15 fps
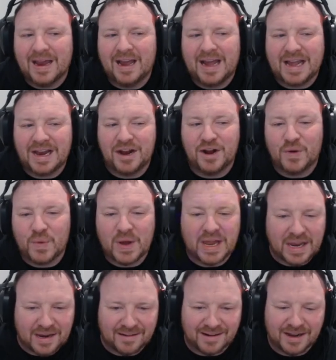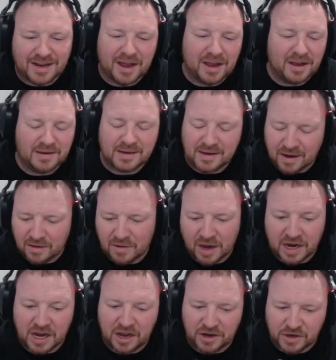And in a way, you know, I
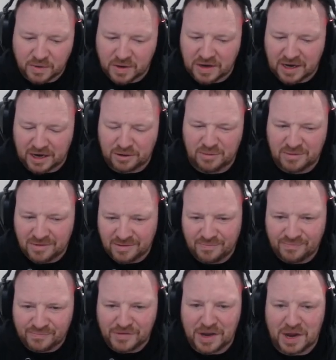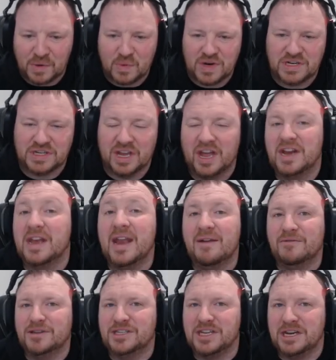can't do it now. I wish that I'd
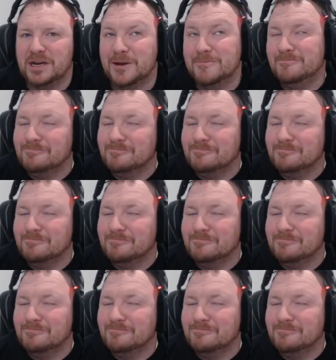never seen it.